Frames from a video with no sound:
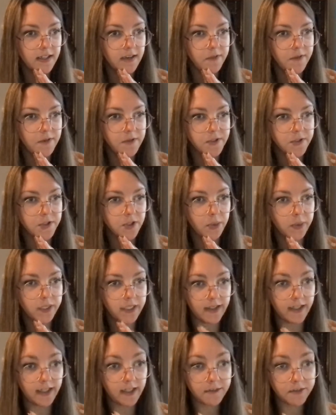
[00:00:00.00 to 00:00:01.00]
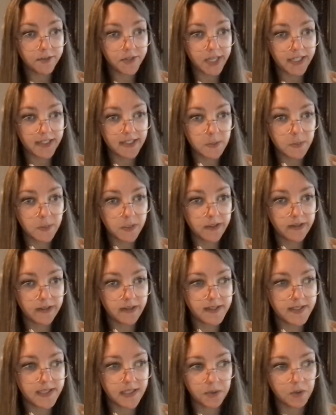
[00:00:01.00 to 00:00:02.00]
There's nobody there for that
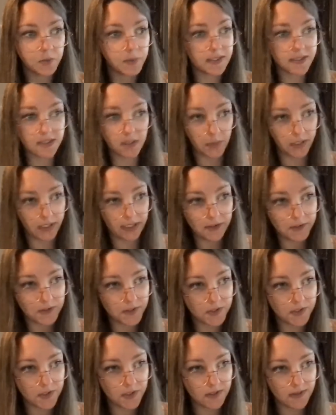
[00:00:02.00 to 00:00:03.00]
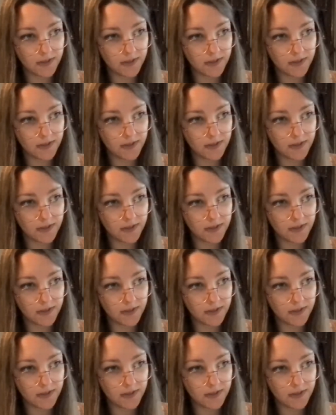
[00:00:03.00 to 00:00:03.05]
experience. There will be someone else.